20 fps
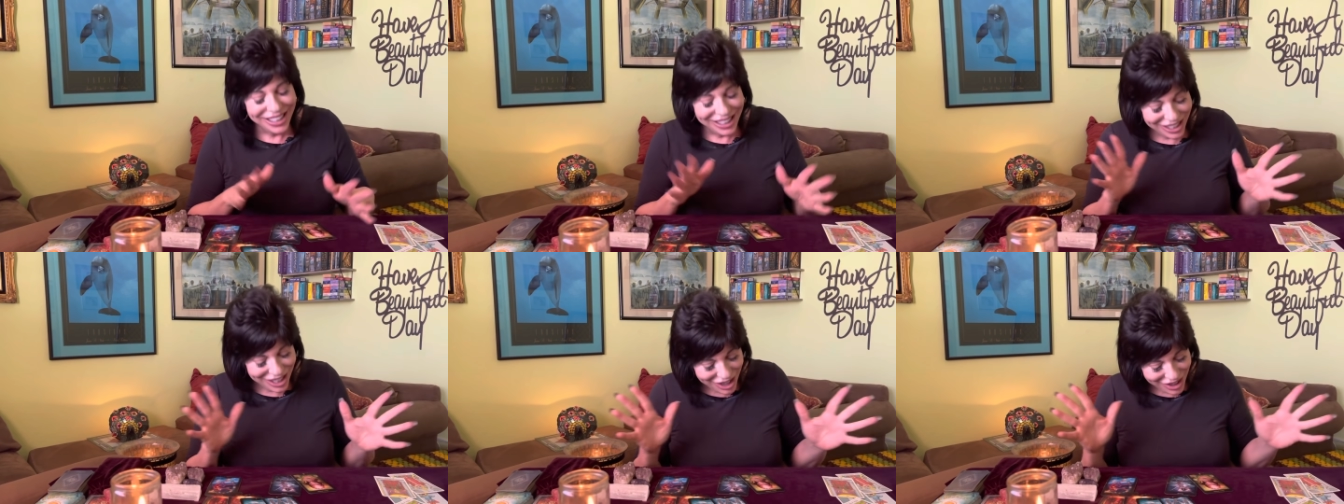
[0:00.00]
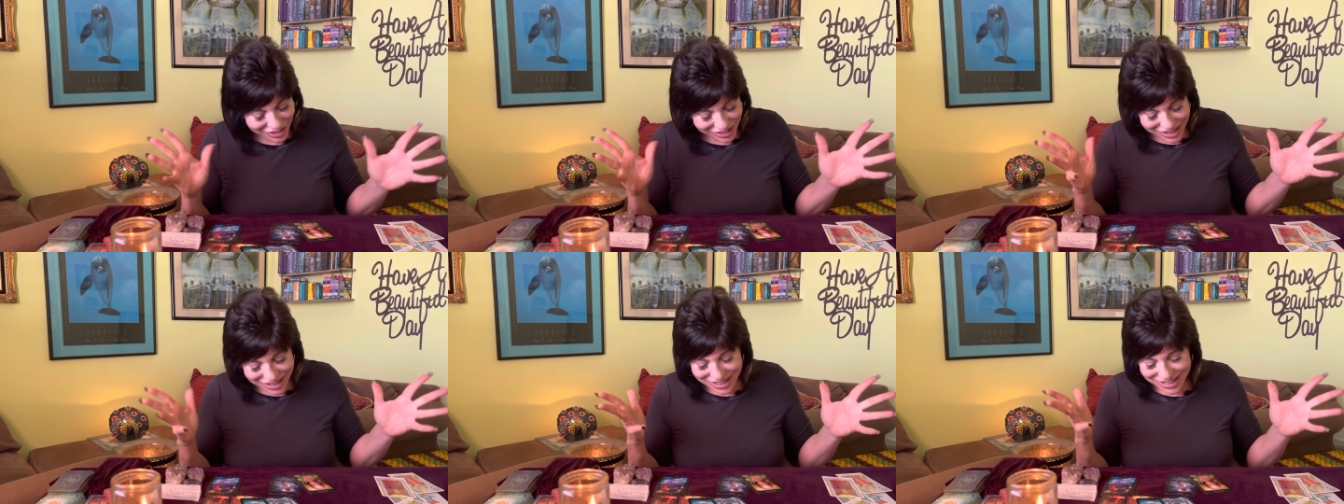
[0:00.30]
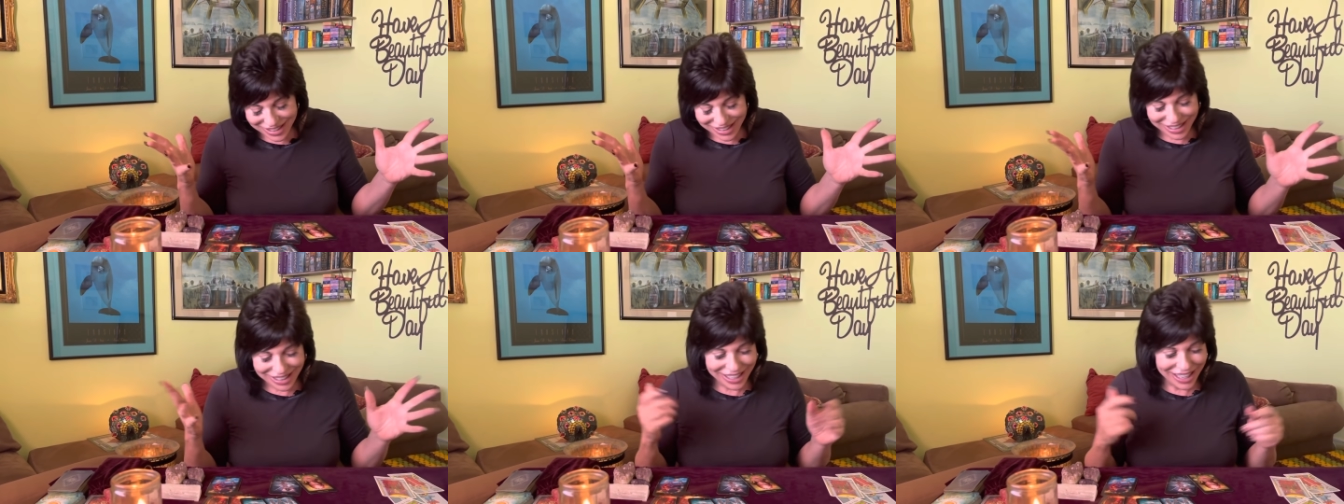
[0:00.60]
You know,
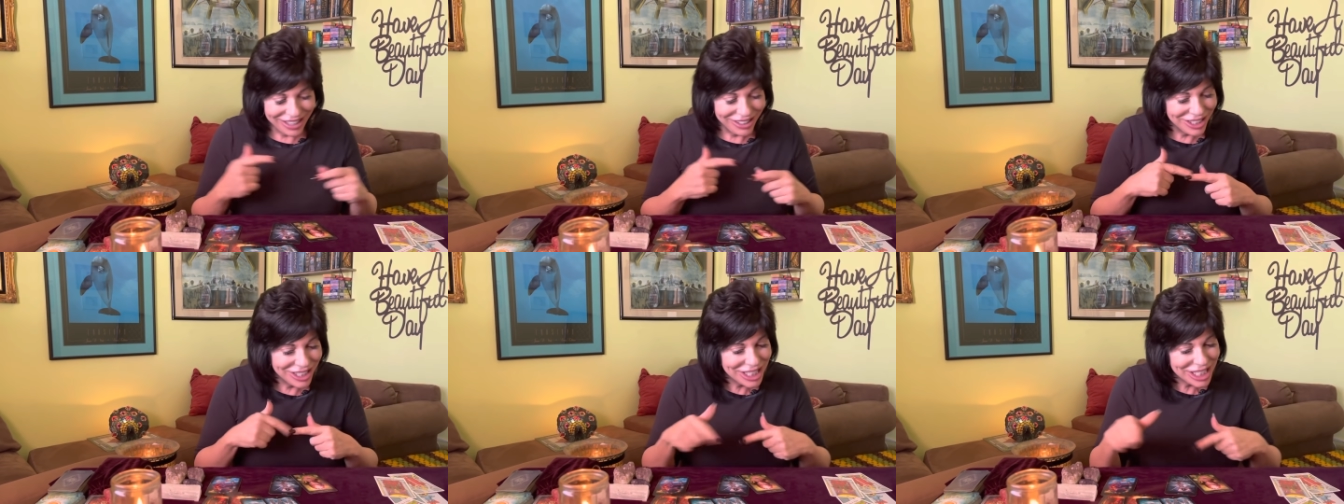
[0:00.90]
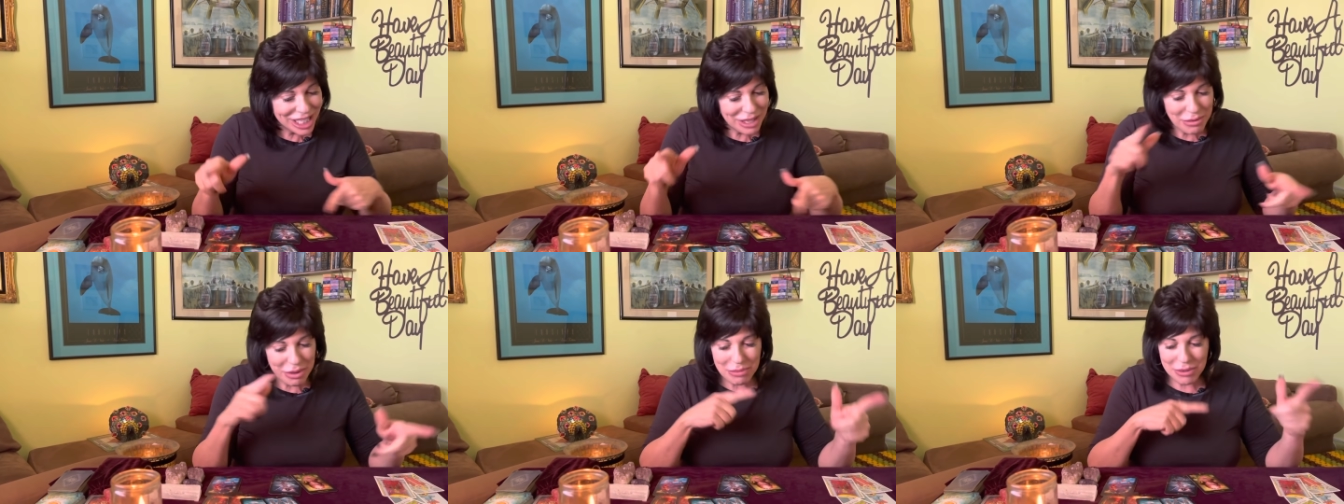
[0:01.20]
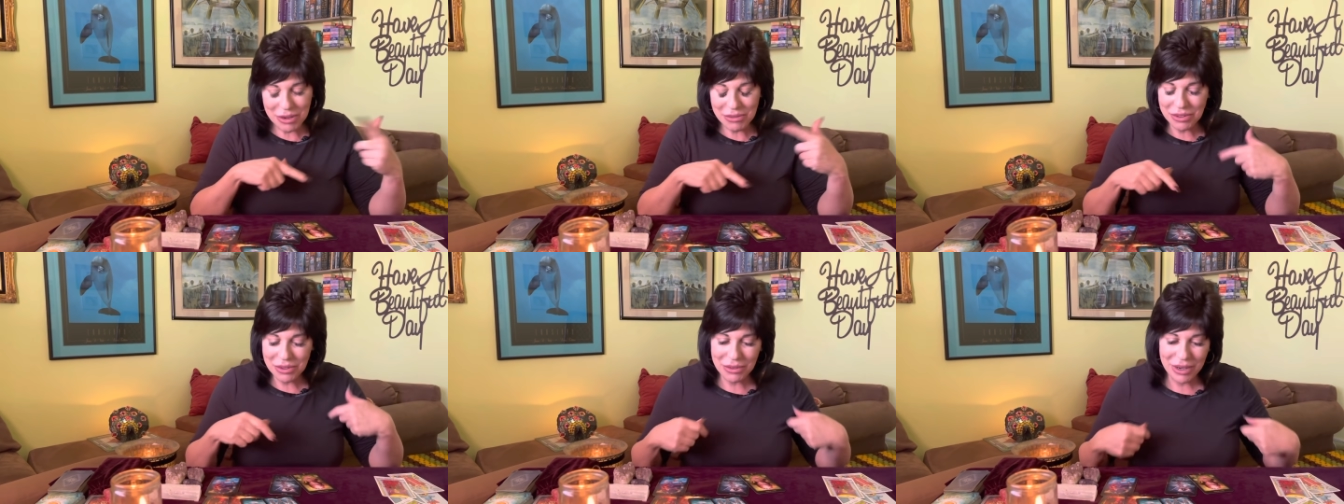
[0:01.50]
listen, energies can be
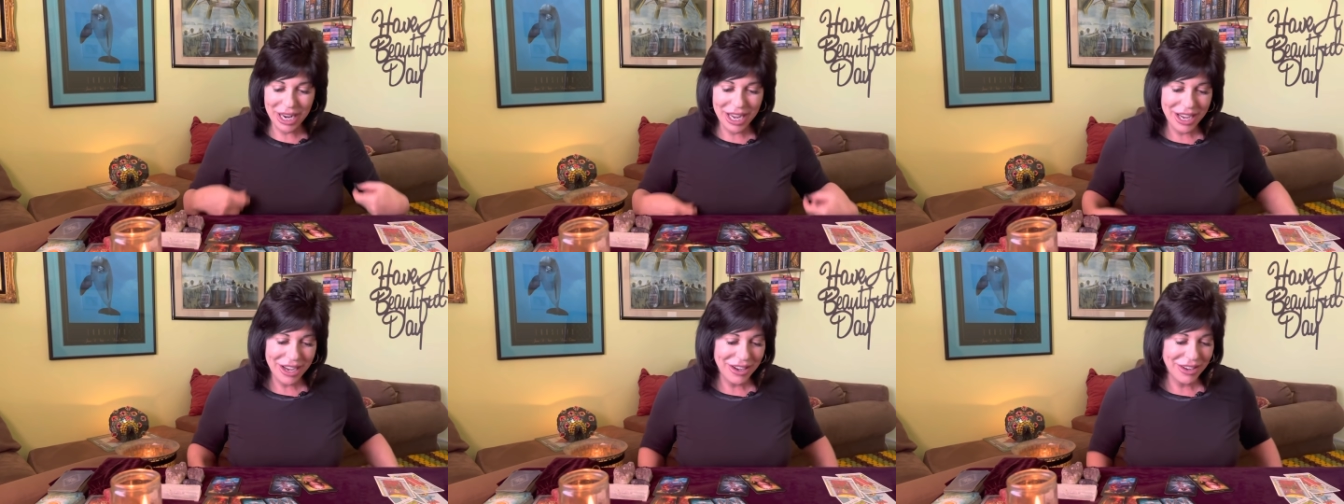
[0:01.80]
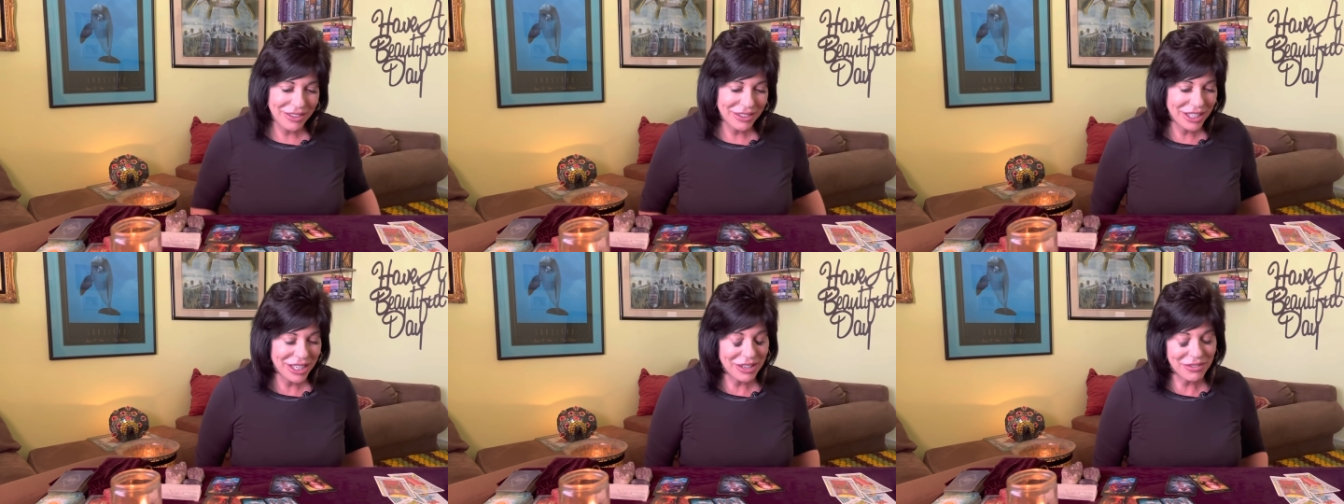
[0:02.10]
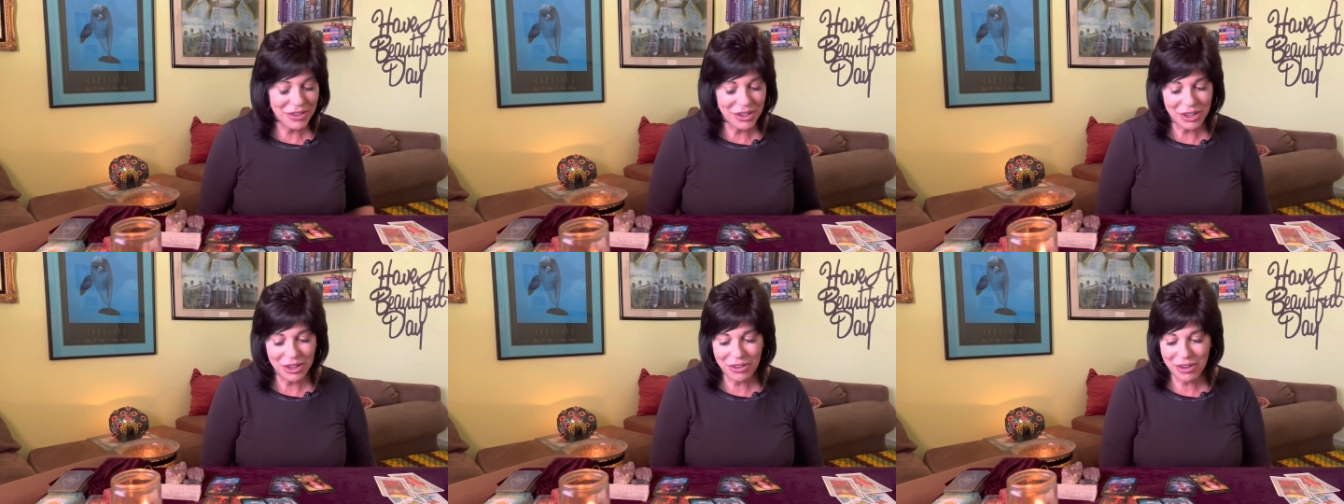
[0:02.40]
moved around. And if
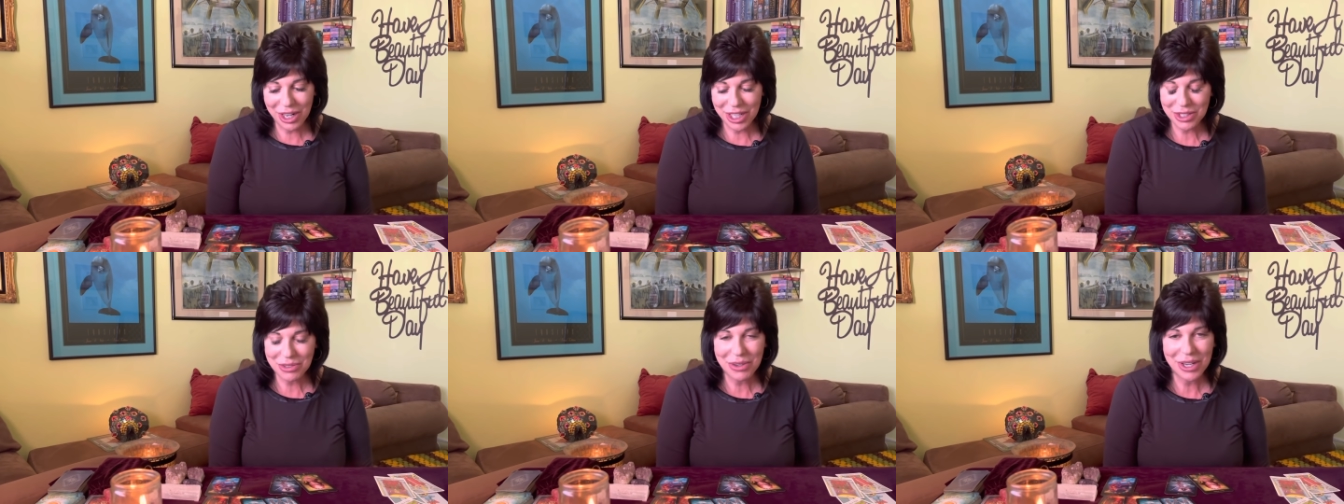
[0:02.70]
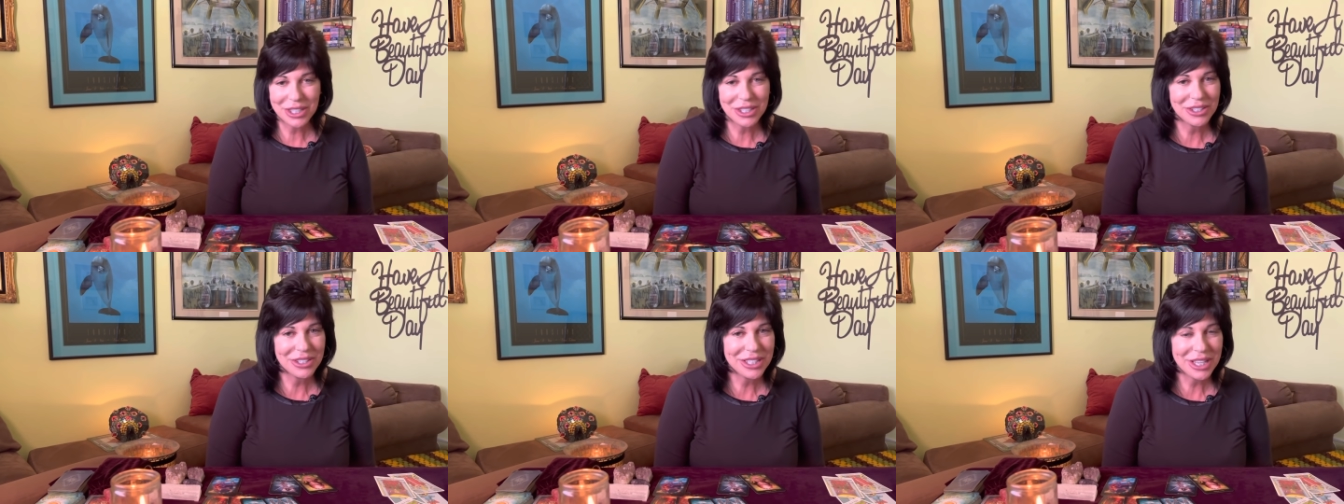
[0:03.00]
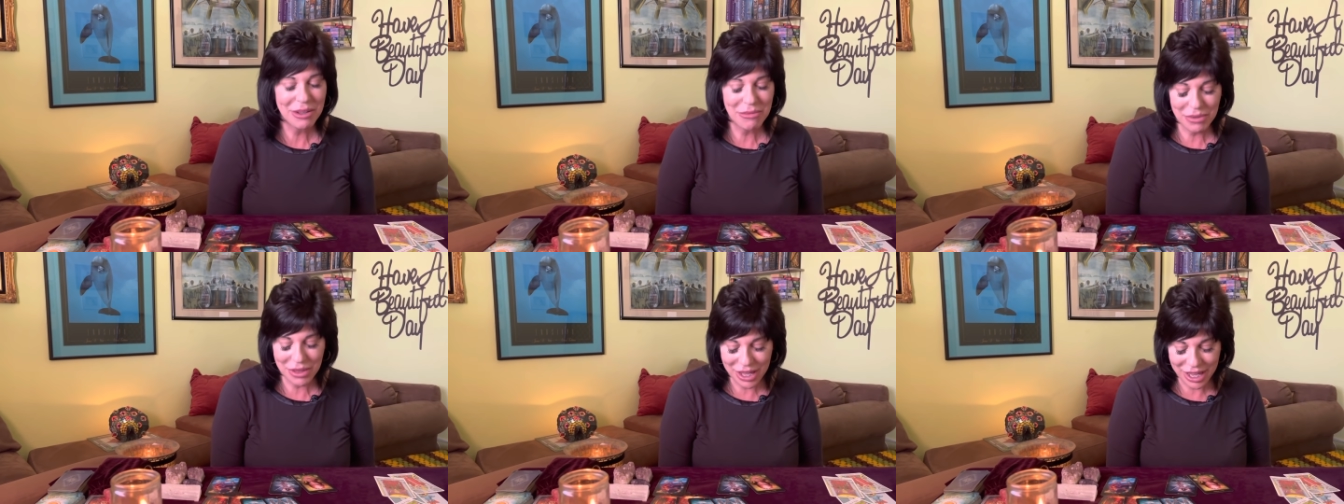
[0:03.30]
you're a cross watcher,
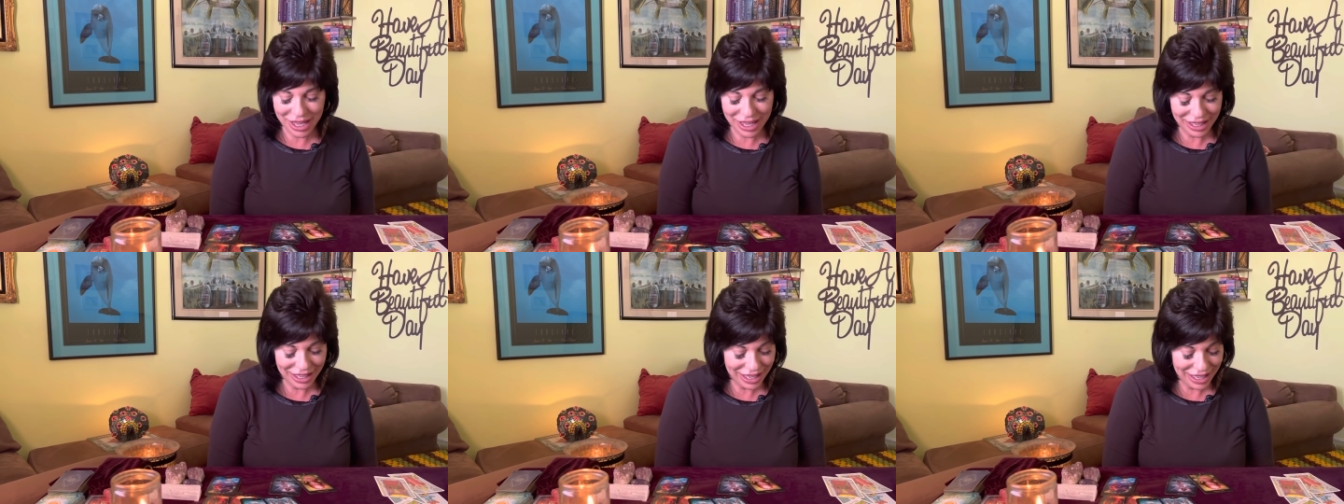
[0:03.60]
same thing.